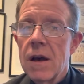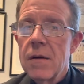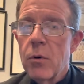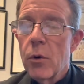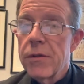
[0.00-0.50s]

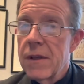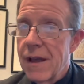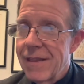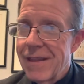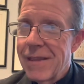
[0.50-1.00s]
both
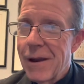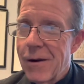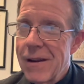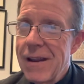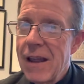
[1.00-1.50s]
that they
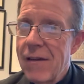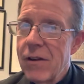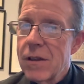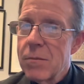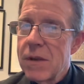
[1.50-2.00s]
are in heaven
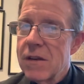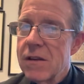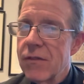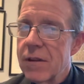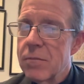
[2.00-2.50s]
in the
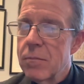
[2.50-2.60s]
beatific